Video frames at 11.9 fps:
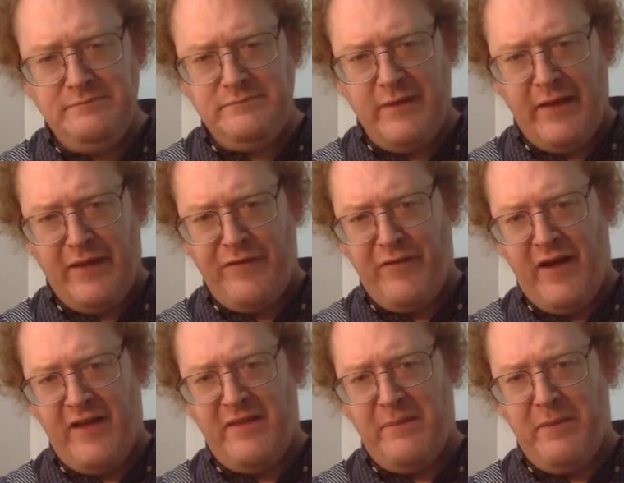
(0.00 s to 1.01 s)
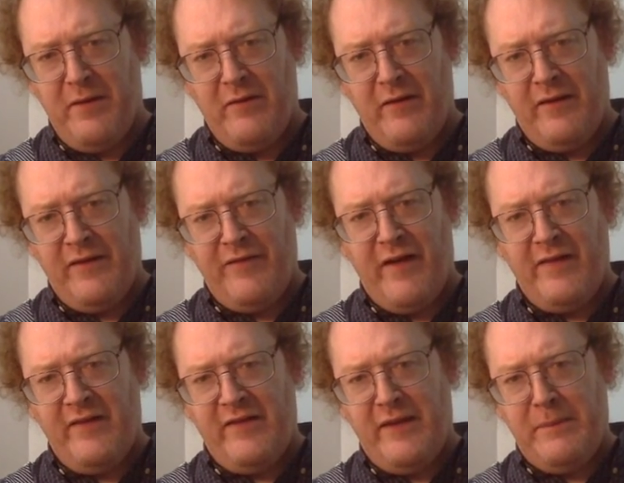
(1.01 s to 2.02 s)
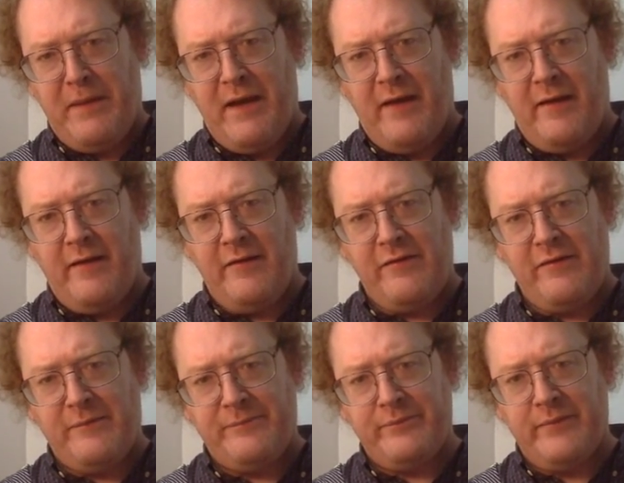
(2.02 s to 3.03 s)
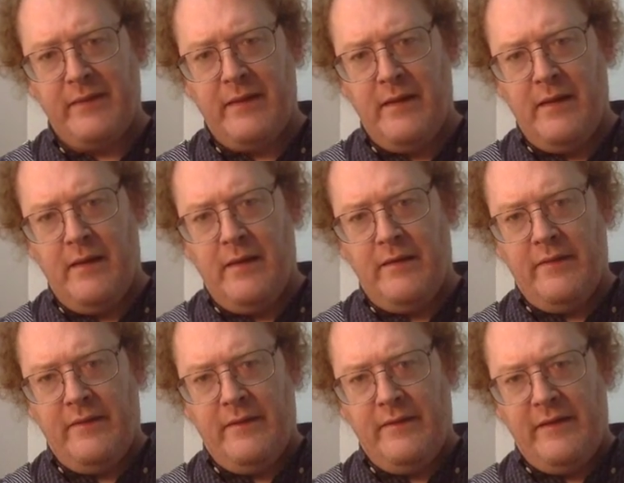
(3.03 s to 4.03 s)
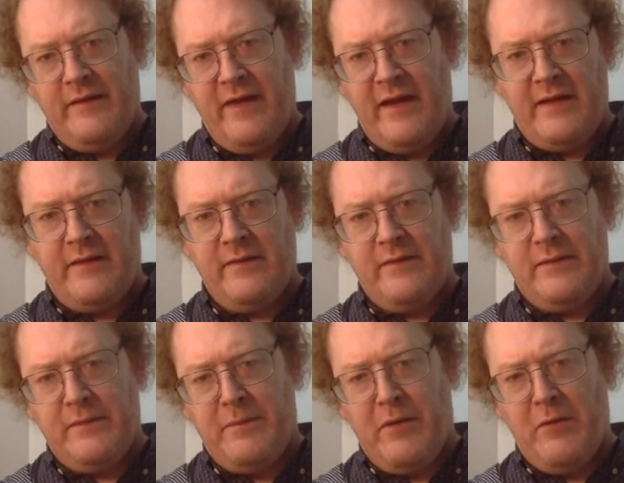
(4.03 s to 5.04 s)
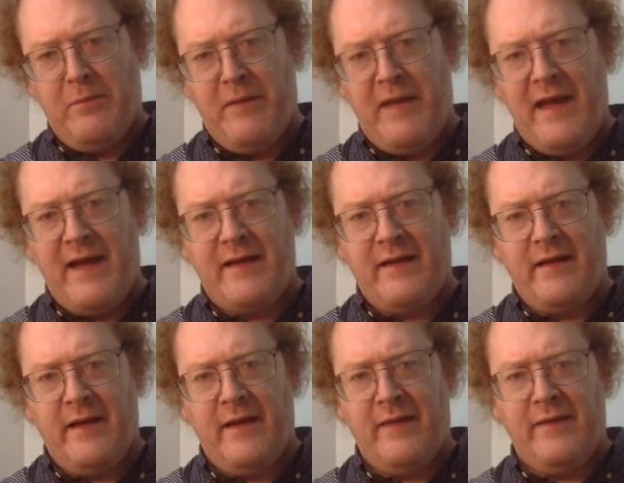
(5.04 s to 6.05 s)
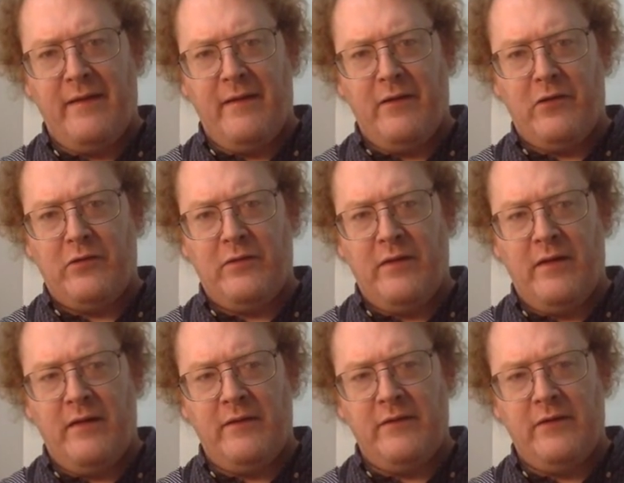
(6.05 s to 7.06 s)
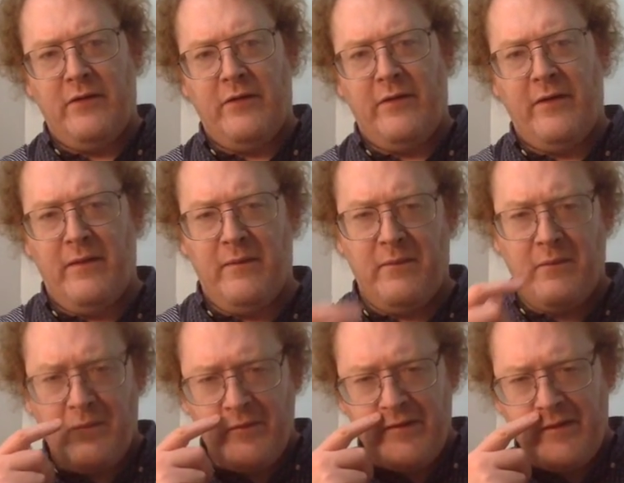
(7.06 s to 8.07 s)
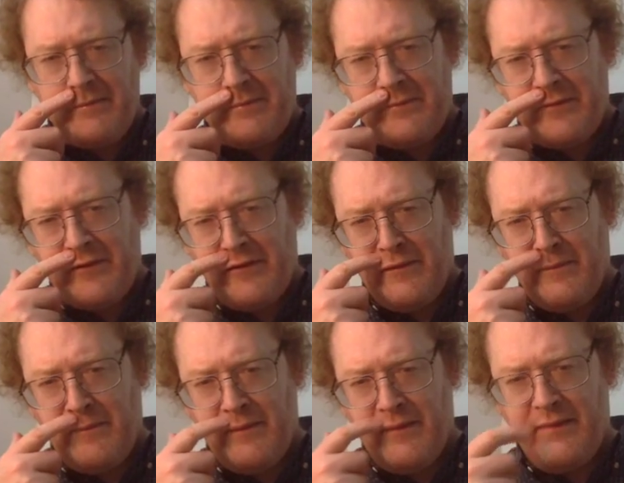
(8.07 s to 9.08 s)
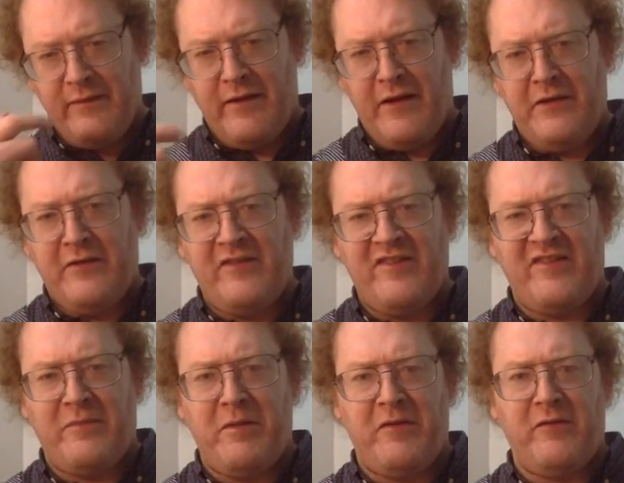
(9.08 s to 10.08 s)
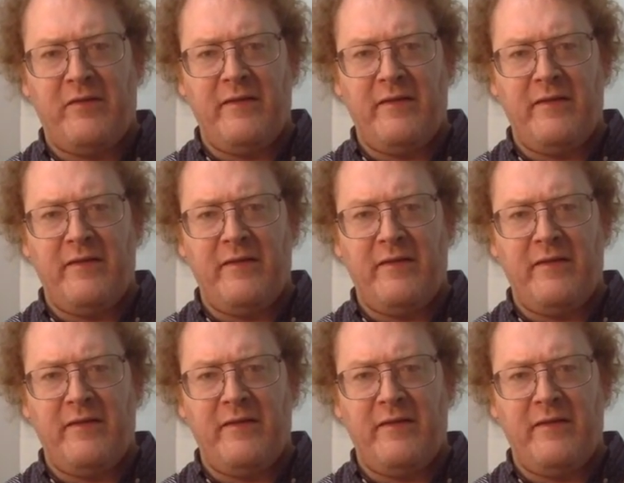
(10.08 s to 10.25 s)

And they find the boat, and they find the dead bodies. They take the boat back, and they're what's that term? They're under suspicion.